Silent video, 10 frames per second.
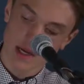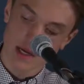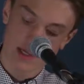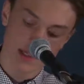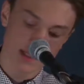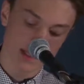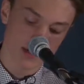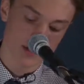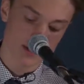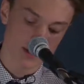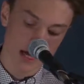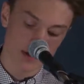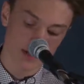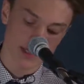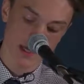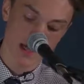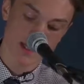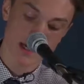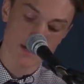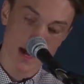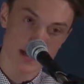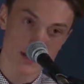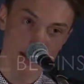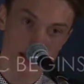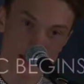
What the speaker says: In this section, I will discuss how magic is